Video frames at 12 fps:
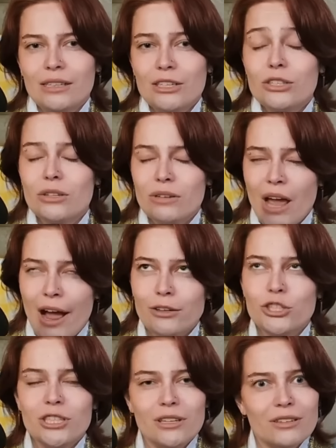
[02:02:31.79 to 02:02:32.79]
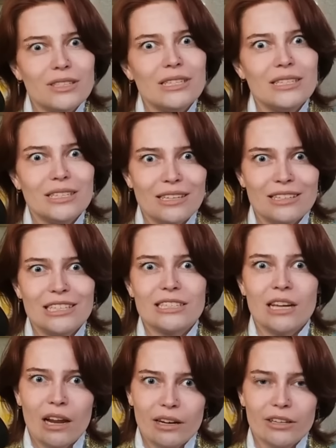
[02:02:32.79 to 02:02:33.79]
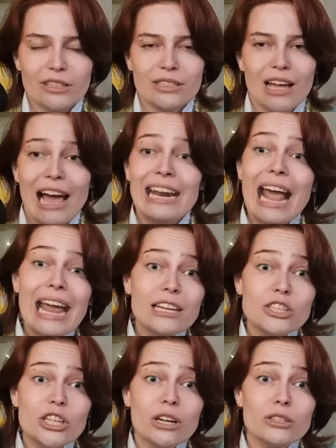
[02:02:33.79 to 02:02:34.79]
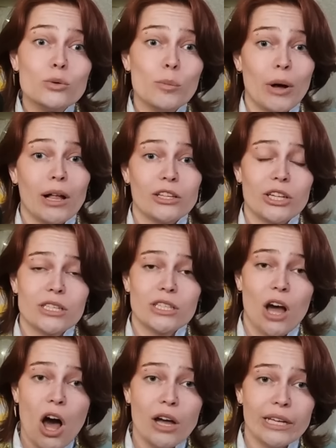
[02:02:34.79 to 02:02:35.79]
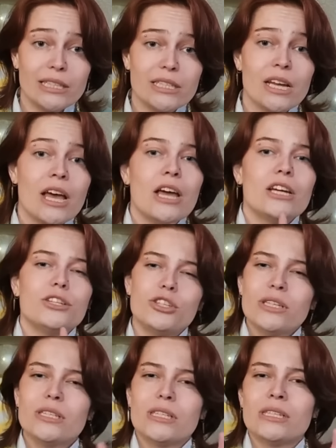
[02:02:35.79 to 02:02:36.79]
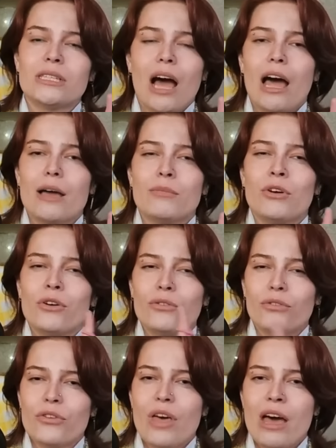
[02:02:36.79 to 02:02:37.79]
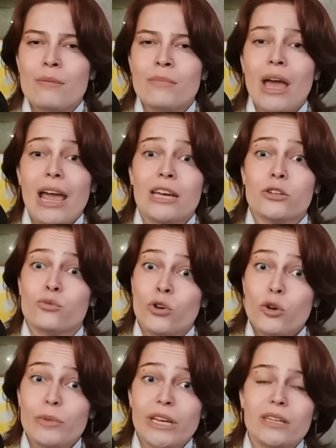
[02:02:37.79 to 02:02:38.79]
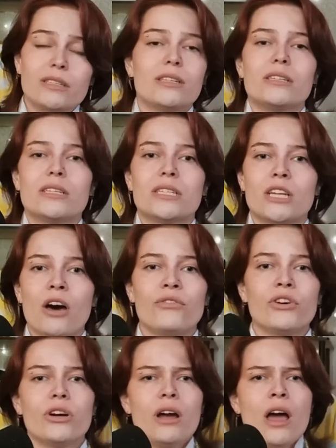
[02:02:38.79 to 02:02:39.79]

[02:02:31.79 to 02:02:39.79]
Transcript: So now she knows that Sydney's not on her side, and she goes to apologize to August, just in time for them and Ruby to discover